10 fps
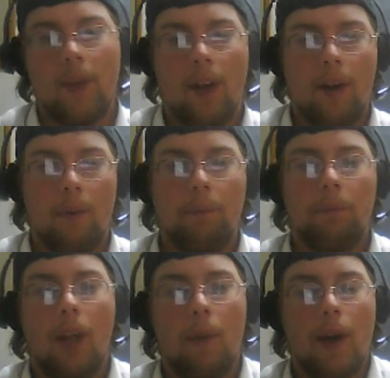
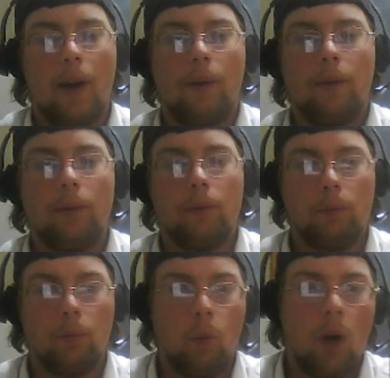um, about
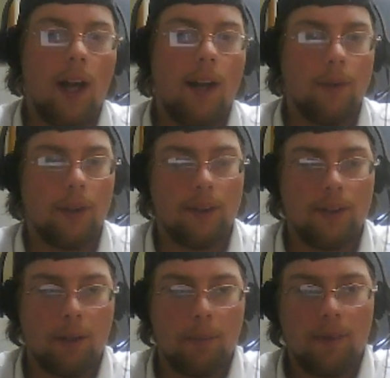why I don't think
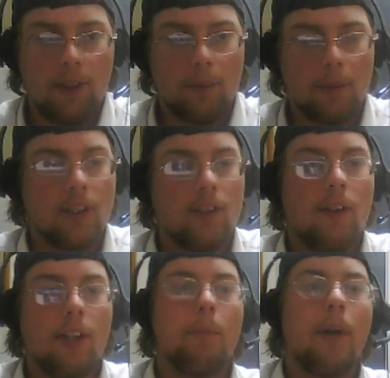this deck will be very good because I
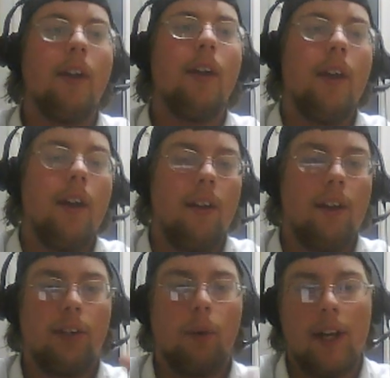started thinking about it
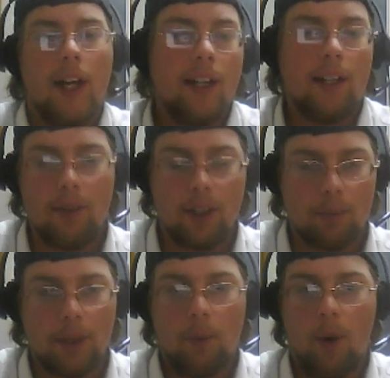and I was like, wait, I didn't even
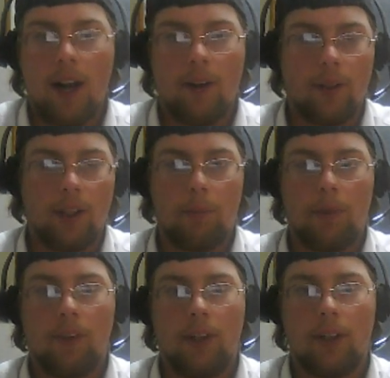explain why I don't think it'll
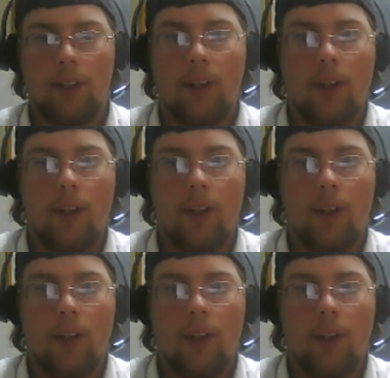be very good.